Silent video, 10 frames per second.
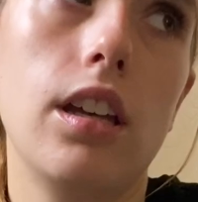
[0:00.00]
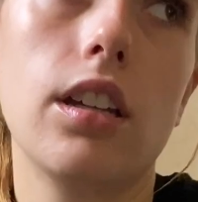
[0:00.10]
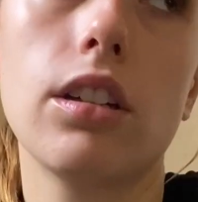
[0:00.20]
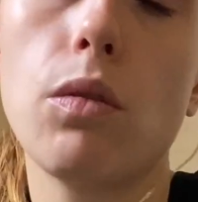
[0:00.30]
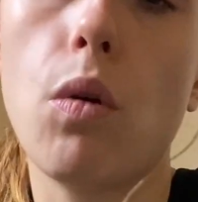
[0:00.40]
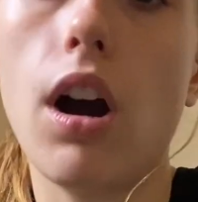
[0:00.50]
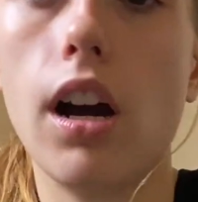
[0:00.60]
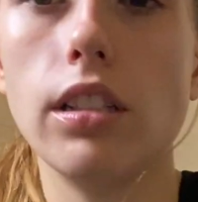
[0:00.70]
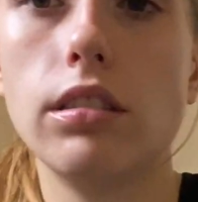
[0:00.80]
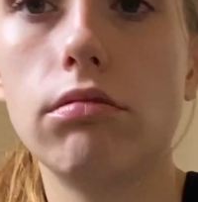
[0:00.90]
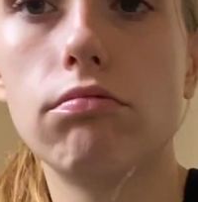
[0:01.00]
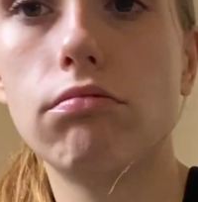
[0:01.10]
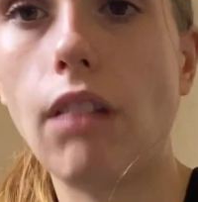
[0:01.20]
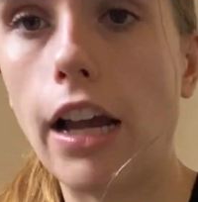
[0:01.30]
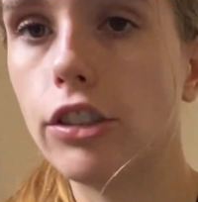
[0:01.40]

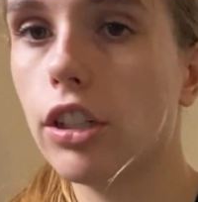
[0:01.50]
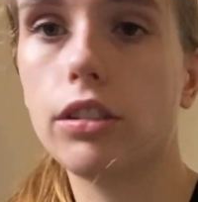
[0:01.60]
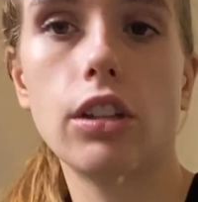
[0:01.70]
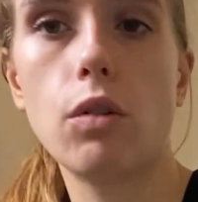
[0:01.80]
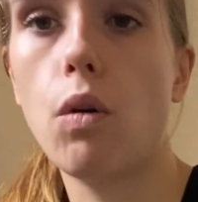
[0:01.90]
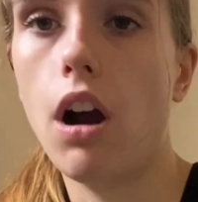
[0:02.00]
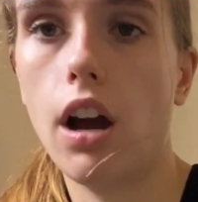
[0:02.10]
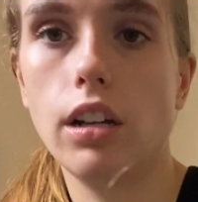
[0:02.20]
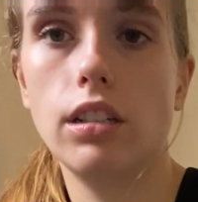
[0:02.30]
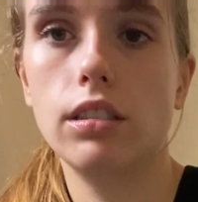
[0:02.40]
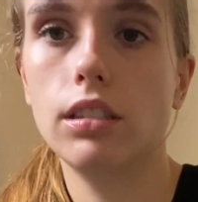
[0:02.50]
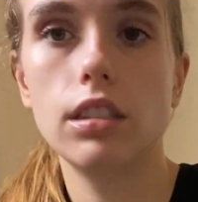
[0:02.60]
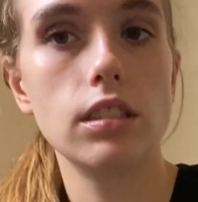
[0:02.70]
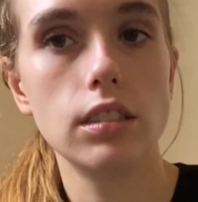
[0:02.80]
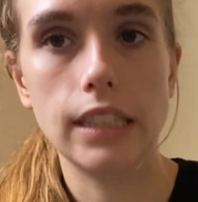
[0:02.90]
I stretch the quad
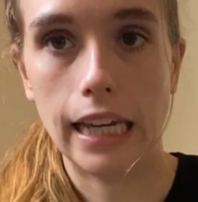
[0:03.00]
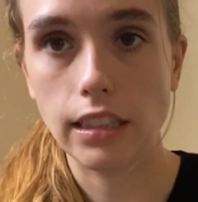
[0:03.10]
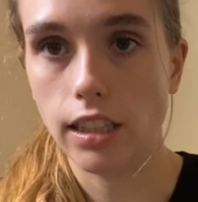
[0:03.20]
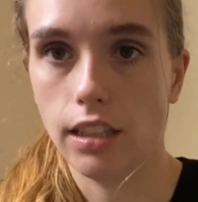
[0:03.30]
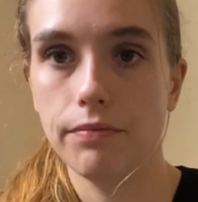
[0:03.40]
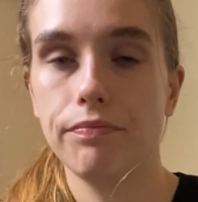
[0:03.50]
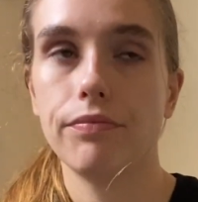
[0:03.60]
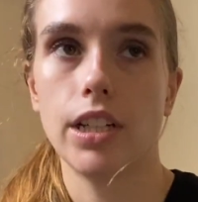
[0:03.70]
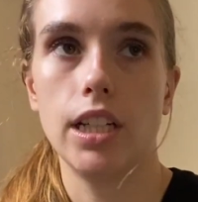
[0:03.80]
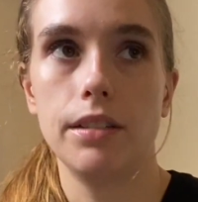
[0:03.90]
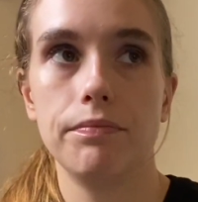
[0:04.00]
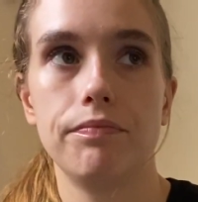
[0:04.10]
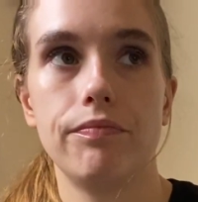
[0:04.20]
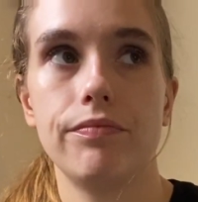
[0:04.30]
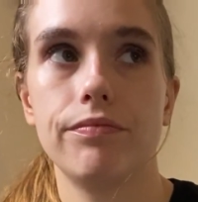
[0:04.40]
daily.
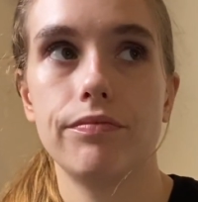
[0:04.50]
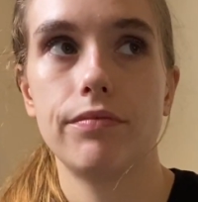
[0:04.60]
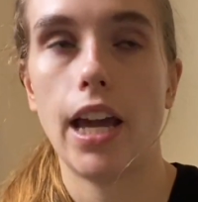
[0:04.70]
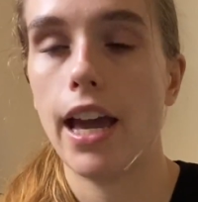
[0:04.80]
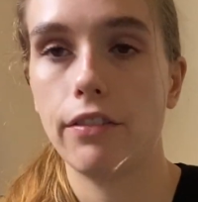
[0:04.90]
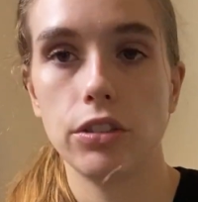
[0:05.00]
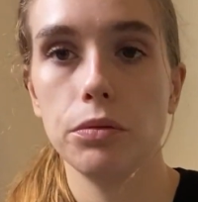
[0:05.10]
I have to